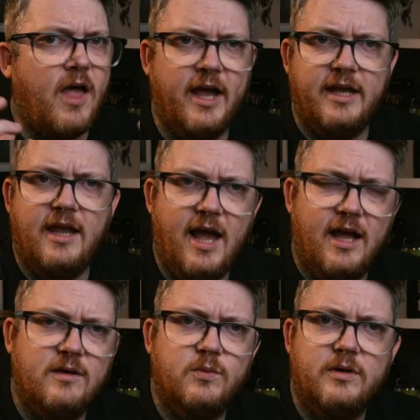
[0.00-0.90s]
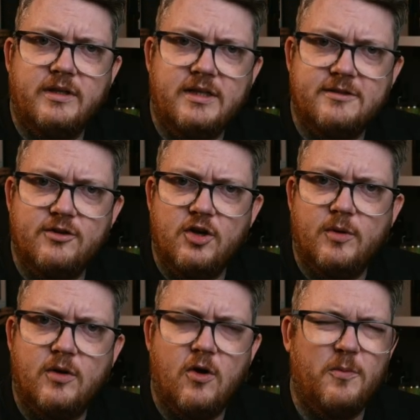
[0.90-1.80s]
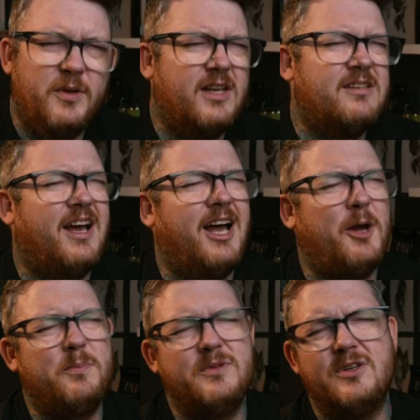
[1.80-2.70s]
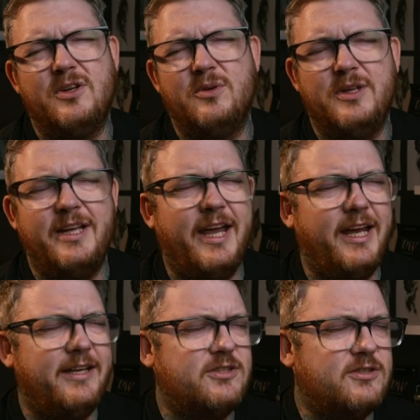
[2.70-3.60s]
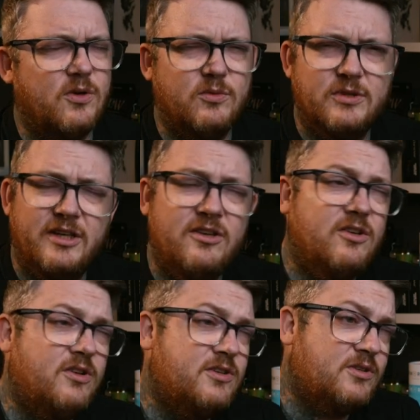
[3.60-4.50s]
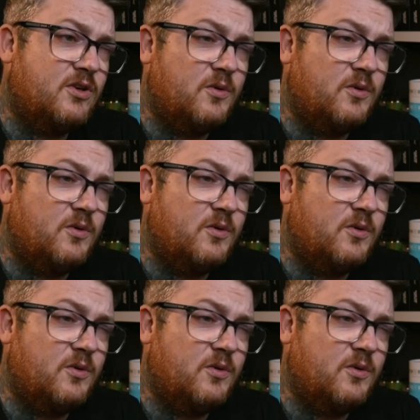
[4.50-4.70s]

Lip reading: I had one of these thermal copiers absolutely ages ago, like years ago,